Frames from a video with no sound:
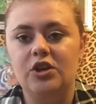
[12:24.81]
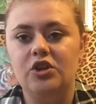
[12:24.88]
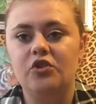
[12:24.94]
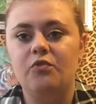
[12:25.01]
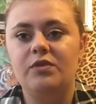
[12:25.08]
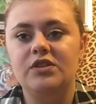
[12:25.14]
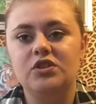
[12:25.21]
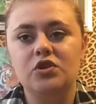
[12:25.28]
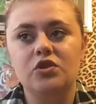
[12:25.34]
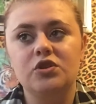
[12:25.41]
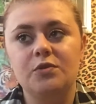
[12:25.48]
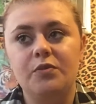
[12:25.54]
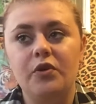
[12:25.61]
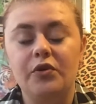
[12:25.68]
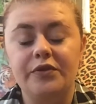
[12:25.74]
You've been so
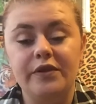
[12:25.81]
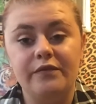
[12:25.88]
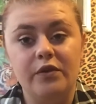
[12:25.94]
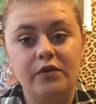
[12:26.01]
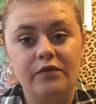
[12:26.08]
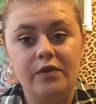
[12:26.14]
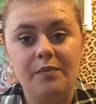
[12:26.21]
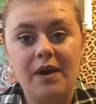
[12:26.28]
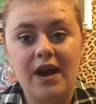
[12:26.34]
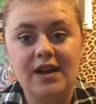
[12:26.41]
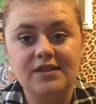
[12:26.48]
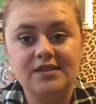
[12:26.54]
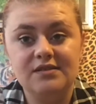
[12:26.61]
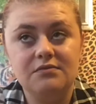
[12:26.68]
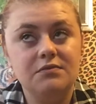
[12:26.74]
supportive over the
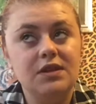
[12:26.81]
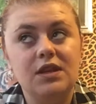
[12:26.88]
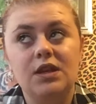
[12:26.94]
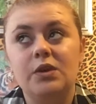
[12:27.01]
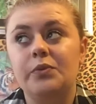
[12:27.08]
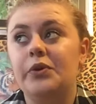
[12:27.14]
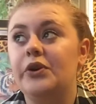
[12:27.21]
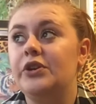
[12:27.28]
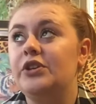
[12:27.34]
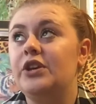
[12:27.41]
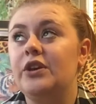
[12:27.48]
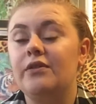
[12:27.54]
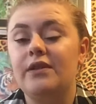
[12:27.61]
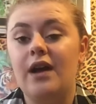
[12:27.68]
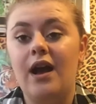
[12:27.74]
past, what,
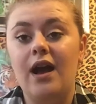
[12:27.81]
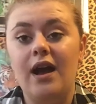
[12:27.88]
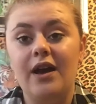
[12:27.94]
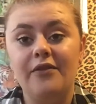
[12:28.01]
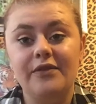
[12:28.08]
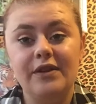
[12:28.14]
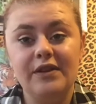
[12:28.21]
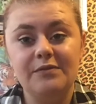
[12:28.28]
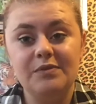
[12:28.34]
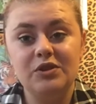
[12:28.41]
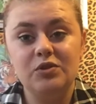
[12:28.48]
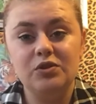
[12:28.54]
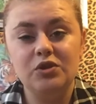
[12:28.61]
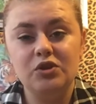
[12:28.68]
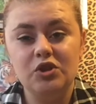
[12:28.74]
year and a half now I've been
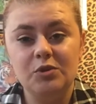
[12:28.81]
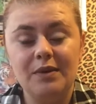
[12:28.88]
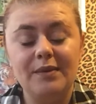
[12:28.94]
doing YouTube.